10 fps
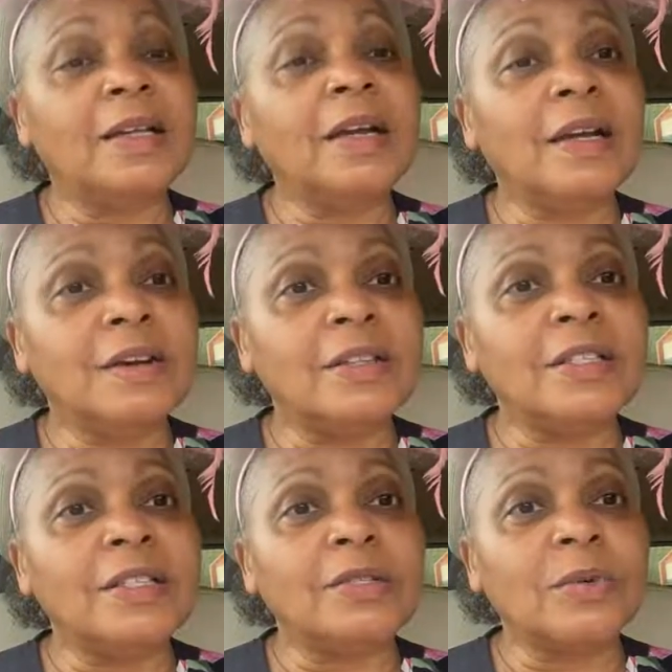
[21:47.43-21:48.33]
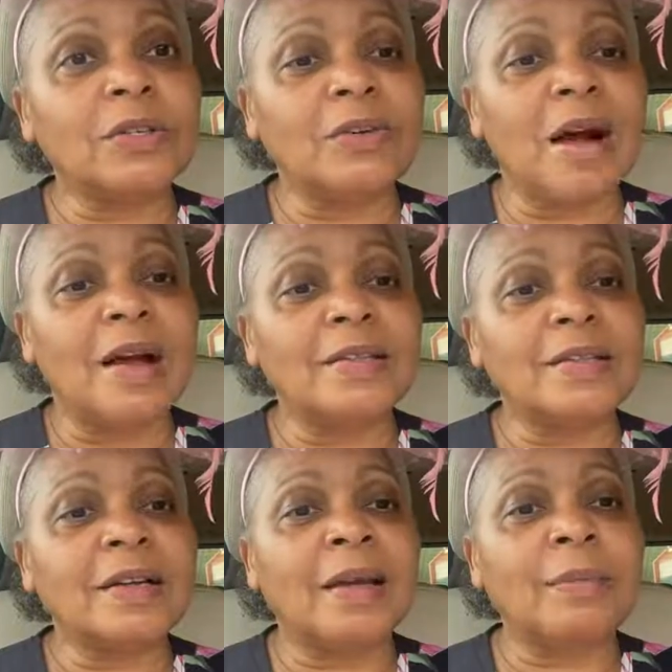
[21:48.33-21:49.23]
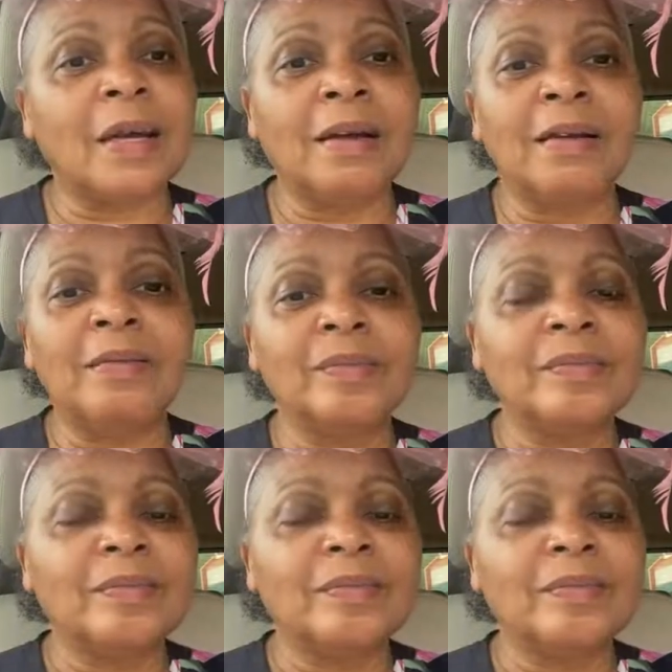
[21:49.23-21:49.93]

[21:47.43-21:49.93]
inheritance with Christ. Amen.